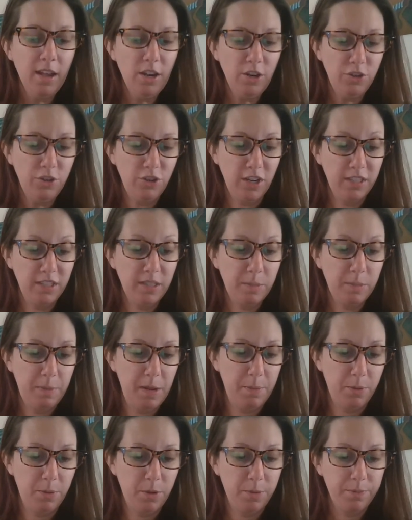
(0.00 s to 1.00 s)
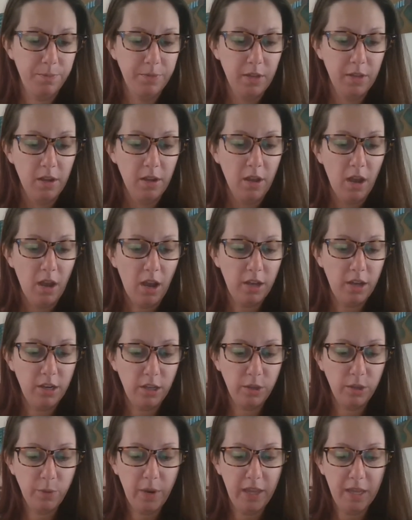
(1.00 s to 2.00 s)
Just people.
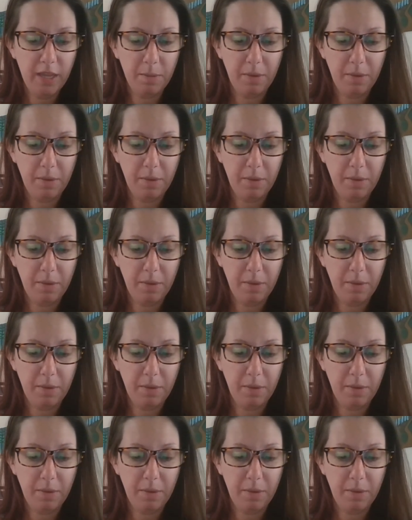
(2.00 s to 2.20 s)
Another way that my